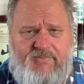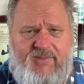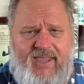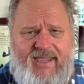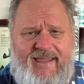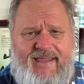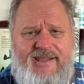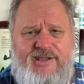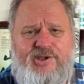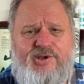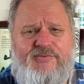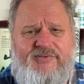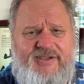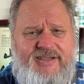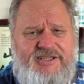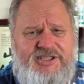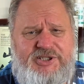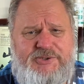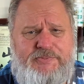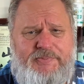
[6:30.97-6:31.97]
A hint of an
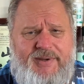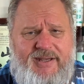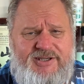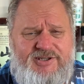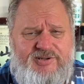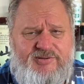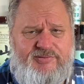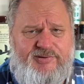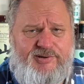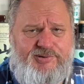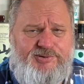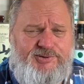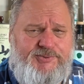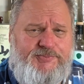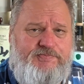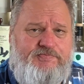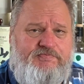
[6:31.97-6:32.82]
espresso note.